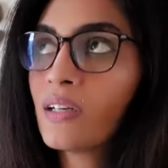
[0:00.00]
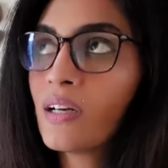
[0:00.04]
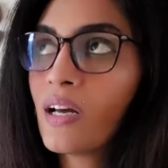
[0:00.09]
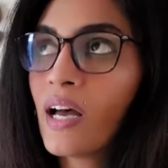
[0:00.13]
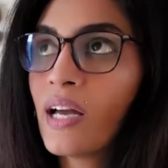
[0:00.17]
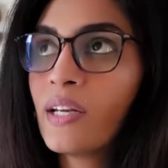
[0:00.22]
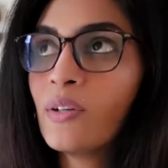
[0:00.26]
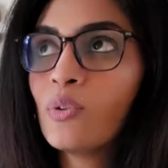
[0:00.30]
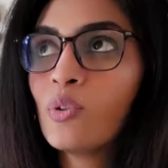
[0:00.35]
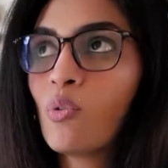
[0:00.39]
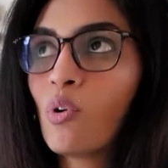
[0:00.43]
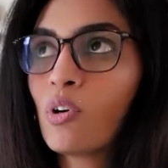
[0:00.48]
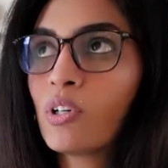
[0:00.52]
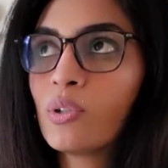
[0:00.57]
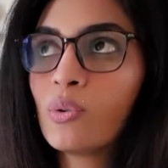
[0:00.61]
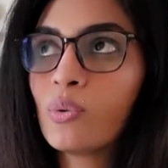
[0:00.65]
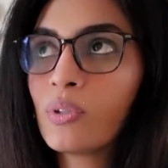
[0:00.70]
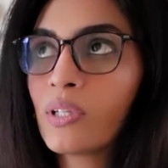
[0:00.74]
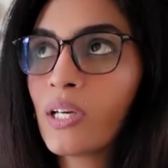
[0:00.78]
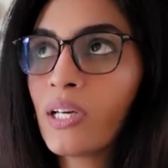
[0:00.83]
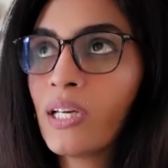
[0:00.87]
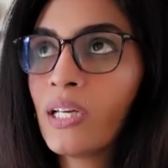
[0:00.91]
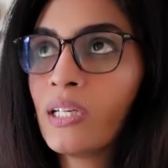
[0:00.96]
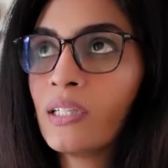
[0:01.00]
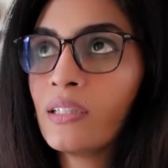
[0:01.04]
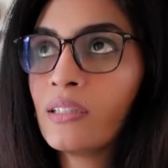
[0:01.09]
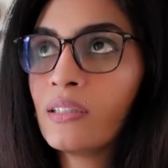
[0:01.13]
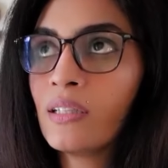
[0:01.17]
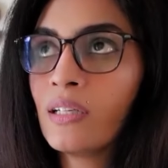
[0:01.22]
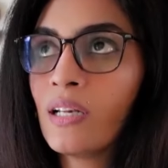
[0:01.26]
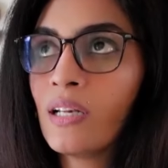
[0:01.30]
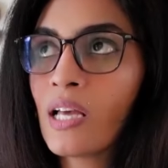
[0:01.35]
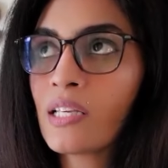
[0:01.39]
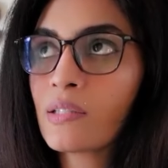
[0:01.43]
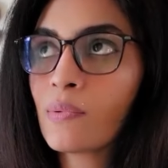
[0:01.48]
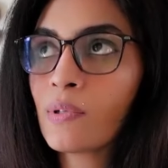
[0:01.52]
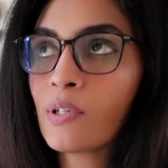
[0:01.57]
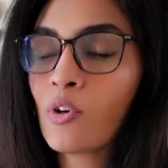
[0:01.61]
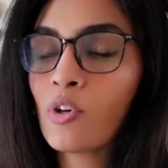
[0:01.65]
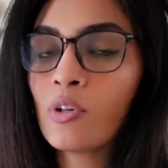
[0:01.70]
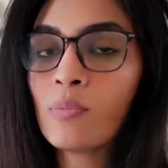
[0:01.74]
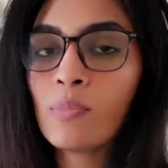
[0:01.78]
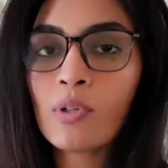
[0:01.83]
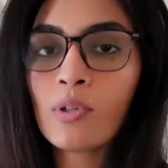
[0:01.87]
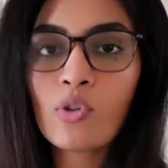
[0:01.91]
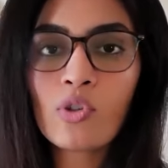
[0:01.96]
I don't know what note I ended the last one
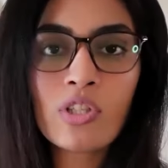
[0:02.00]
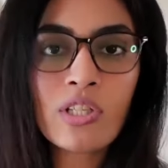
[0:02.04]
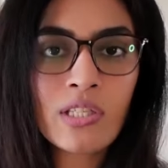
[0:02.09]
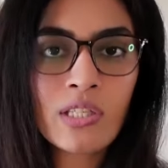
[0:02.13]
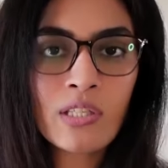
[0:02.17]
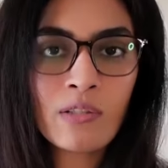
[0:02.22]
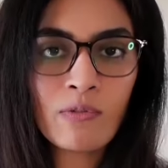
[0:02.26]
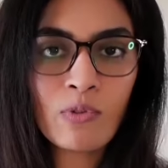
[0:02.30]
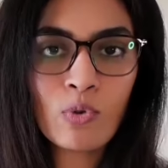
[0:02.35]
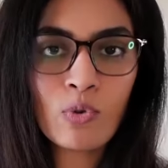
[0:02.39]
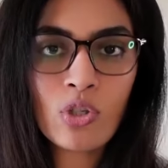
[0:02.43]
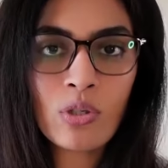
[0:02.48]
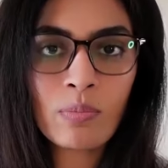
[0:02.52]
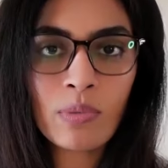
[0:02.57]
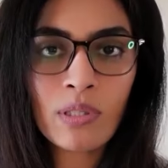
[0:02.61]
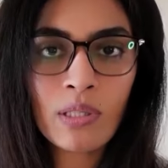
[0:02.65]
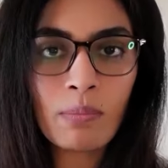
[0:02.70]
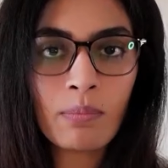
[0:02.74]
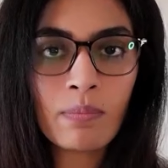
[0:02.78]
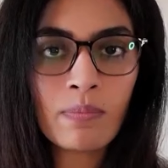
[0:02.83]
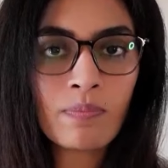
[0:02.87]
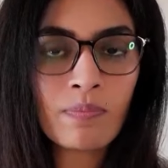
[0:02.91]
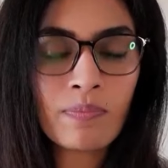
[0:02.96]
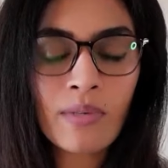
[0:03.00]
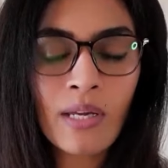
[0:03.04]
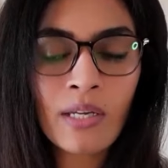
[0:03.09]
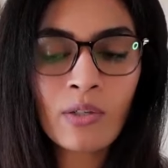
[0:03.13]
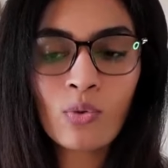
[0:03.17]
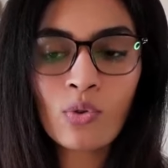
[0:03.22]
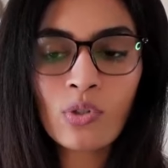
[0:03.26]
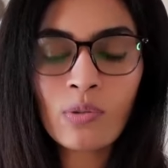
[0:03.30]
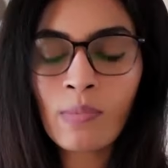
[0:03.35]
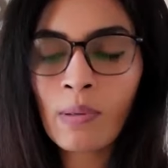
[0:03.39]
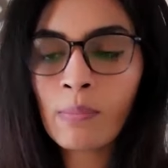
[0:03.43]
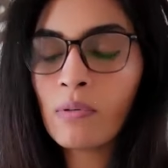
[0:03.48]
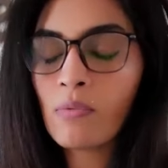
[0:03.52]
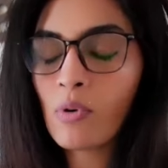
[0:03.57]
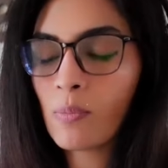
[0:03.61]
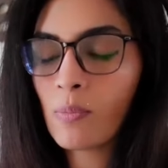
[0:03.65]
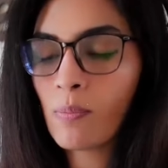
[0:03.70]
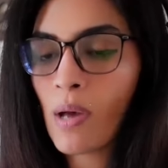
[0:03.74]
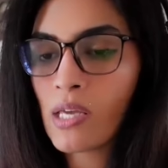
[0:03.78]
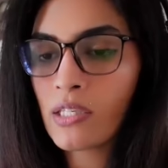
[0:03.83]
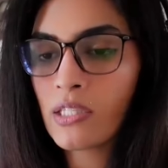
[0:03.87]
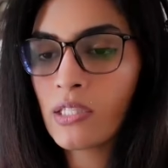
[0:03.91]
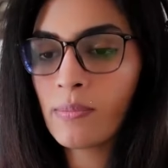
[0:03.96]
on because this is future me. I don't remember
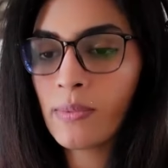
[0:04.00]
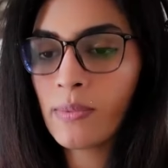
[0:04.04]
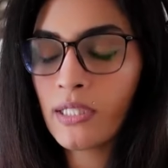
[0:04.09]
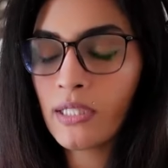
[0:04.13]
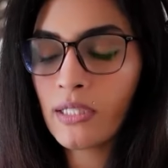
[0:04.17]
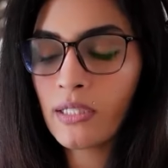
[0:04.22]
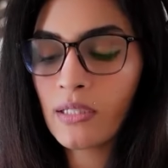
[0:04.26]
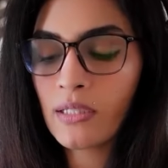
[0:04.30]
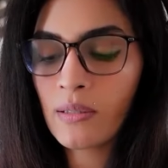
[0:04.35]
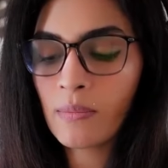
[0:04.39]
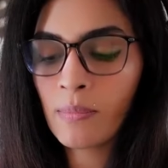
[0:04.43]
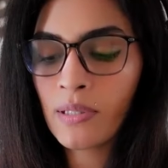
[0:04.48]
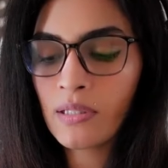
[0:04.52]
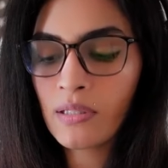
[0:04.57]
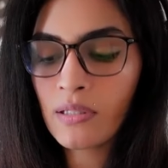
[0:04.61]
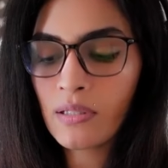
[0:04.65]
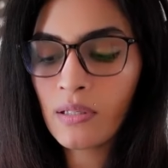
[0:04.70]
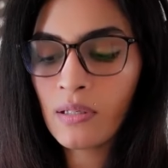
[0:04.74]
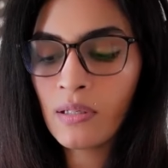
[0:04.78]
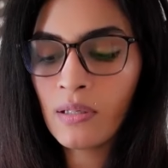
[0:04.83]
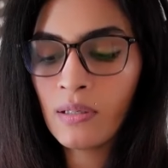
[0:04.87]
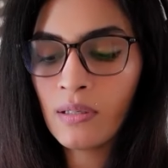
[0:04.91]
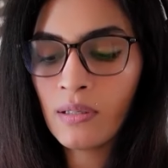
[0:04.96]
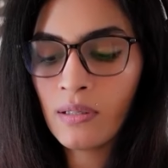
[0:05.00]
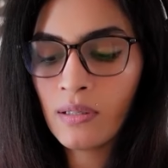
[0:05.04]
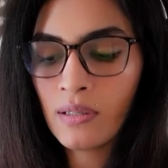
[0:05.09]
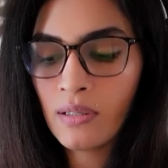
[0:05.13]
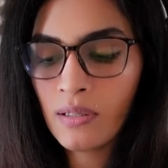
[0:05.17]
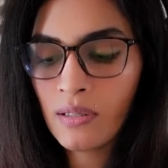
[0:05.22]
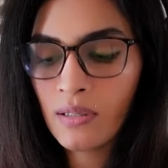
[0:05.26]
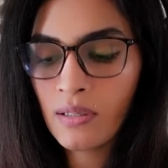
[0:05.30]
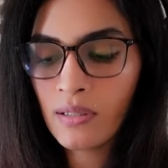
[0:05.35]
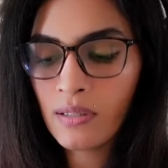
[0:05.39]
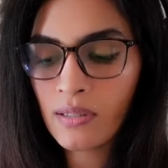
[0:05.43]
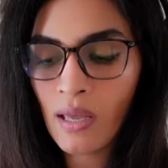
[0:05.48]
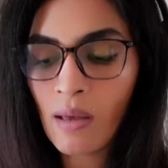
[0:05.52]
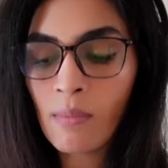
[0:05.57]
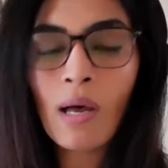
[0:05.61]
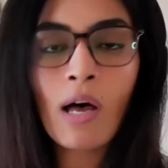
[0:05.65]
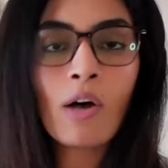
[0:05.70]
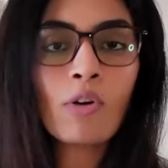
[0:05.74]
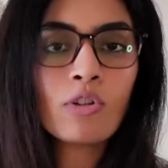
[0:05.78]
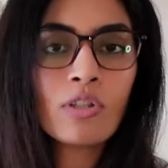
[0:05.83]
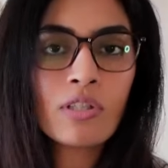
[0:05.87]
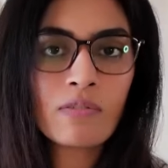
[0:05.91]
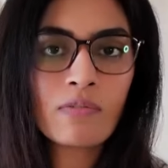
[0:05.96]
what past me did, but
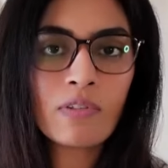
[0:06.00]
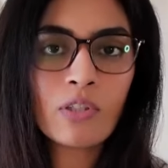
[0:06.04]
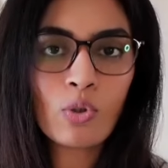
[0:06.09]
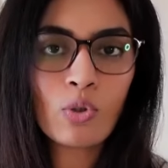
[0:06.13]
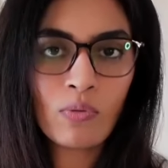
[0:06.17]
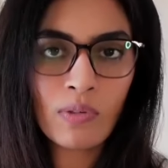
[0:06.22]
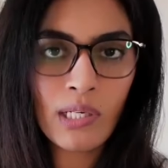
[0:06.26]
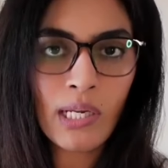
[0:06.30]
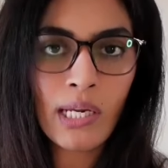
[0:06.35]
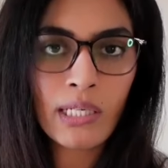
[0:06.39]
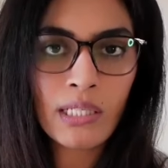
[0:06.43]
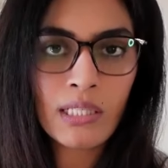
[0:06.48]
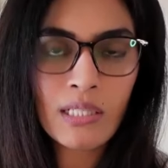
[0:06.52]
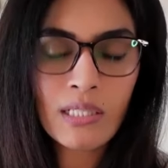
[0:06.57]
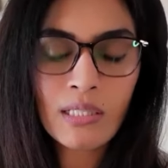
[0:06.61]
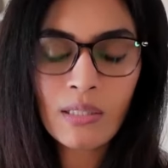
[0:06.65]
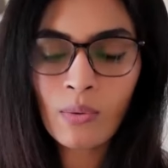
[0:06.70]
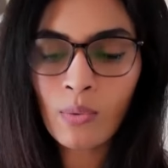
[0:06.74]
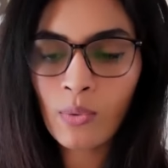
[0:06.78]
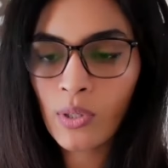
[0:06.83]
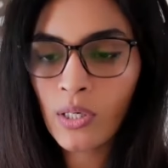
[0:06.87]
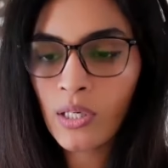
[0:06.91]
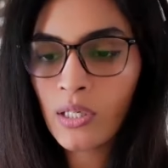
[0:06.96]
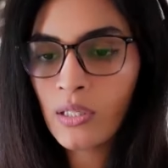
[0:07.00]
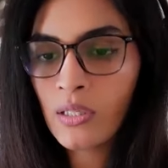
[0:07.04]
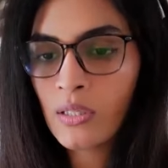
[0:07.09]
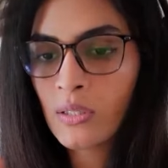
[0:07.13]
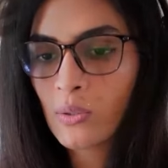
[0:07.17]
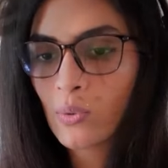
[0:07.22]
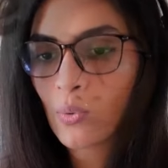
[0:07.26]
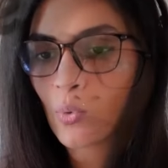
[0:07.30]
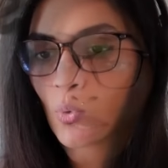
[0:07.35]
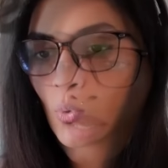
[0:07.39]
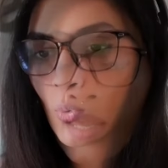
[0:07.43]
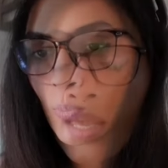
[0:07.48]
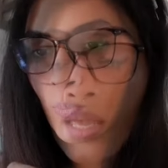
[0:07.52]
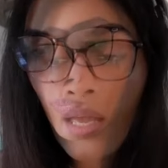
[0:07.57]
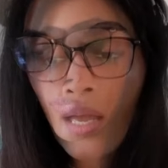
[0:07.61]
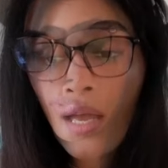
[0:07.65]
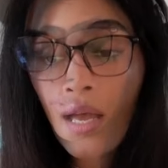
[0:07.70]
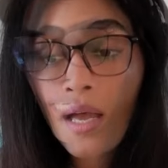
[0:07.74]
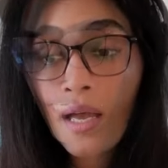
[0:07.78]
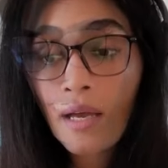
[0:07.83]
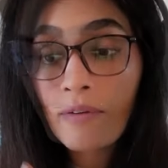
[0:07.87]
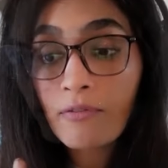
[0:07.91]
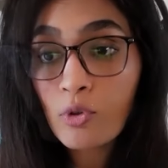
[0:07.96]
somehow this video will end. Okay. So
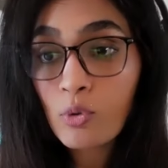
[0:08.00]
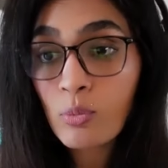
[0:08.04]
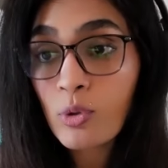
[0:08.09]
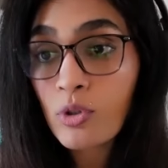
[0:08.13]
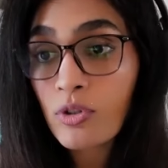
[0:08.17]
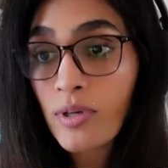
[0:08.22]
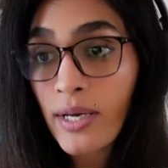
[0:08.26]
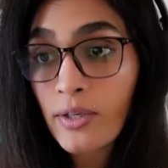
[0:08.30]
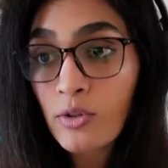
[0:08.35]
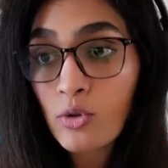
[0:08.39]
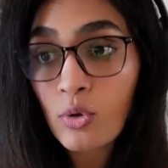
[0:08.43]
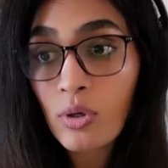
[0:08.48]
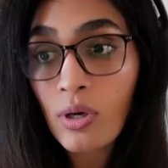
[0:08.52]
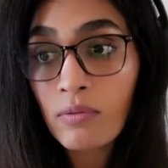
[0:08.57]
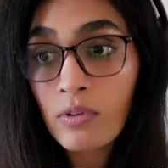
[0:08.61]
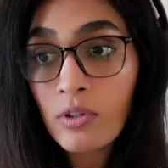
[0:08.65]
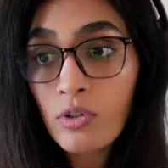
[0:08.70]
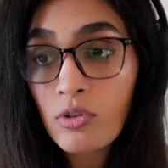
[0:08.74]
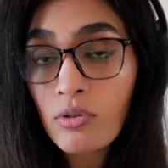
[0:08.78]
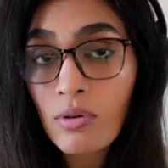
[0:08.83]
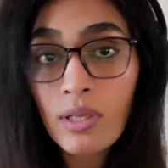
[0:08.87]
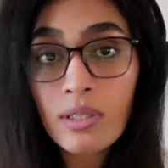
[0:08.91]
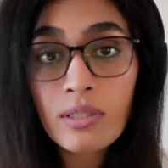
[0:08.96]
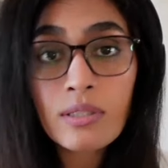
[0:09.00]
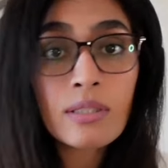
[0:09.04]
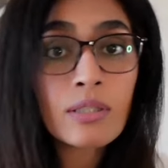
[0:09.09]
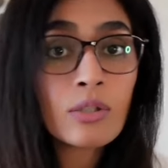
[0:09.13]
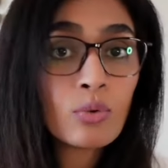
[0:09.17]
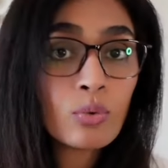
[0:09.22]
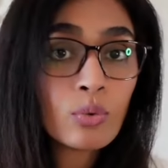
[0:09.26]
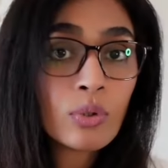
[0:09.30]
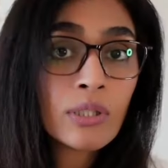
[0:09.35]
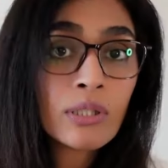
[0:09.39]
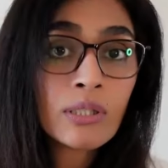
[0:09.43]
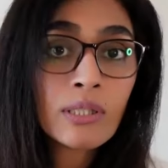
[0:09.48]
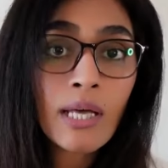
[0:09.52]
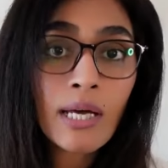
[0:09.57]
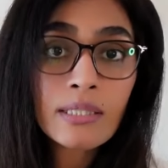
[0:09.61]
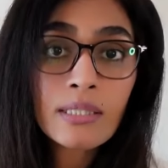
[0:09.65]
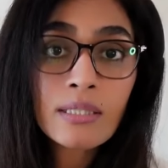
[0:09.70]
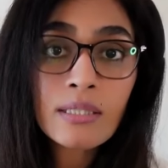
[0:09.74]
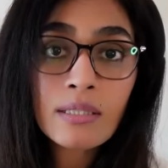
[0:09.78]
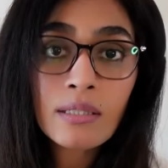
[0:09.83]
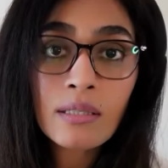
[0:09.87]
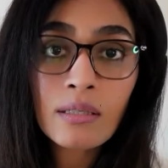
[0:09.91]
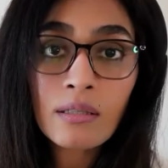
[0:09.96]
I have two more tracks to cover. So I'll see you in
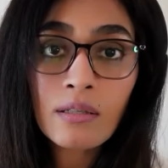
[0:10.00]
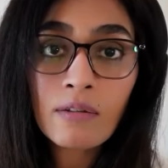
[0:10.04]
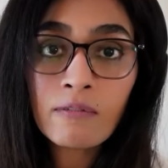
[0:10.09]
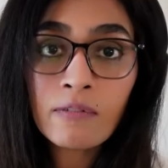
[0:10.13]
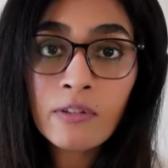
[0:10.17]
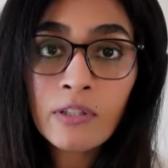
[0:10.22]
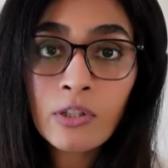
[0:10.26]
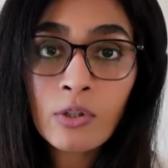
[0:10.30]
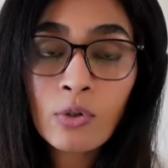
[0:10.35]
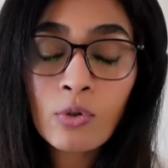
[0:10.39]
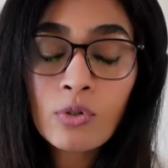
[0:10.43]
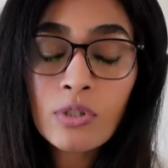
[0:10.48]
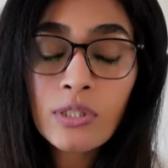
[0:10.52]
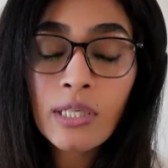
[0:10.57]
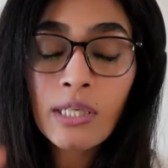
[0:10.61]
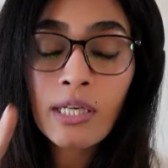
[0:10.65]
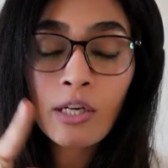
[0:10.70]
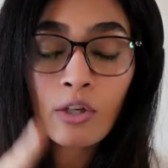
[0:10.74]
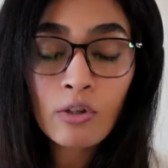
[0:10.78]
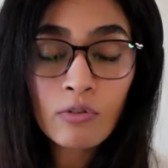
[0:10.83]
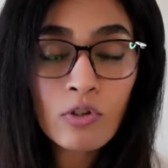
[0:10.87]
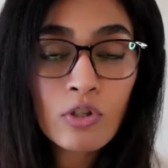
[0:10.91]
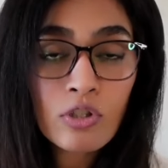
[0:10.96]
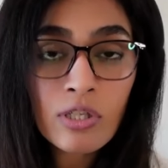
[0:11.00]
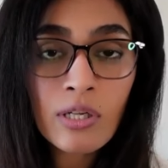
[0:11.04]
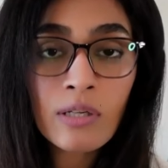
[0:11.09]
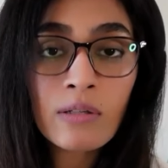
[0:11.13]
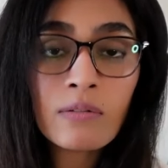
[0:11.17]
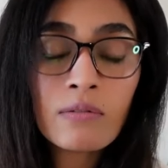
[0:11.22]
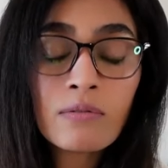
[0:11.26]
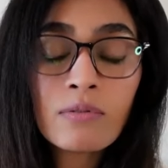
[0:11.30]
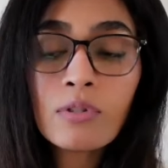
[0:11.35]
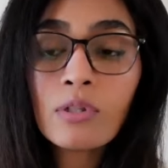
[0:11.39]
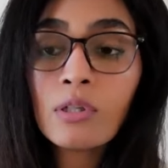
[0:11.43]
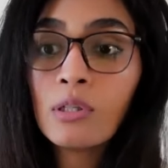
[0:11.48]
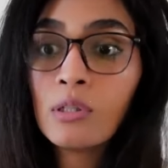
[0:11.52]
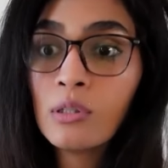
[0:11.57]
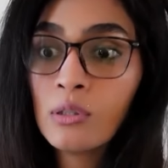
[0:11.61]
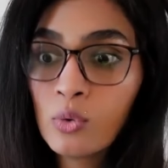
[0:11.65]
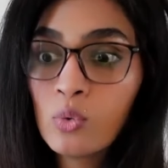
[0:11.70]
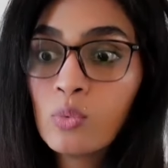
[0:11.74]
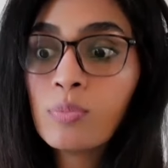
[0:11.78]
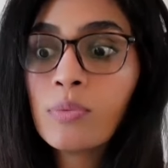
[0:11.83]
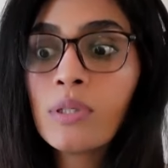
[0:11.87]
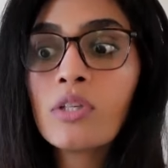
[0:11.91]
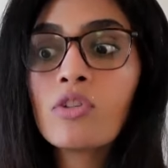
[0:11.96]
that video. Take care of yourselves.
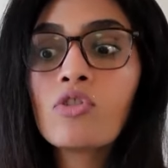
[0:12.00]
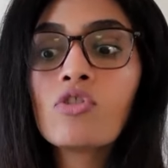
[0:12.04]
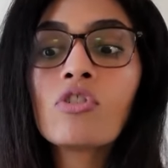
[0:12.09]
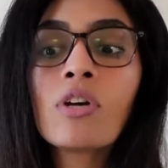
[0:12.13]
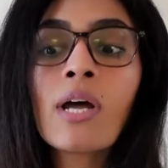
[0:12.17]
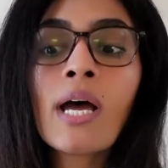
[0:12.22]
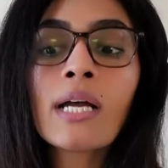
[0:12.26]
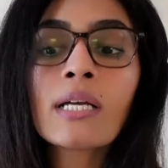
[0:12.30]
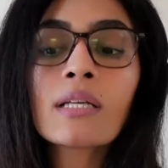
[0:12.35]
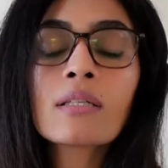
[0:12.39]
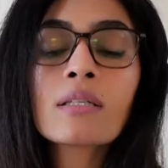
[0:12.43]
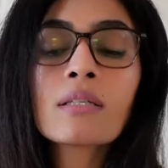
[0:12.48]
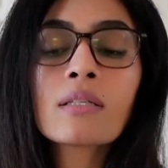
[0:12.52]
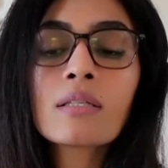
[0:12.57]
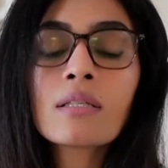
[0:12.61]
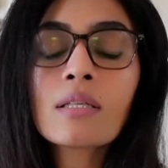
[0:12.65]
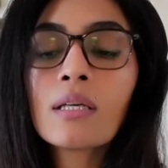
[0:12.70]
Loop these tracks.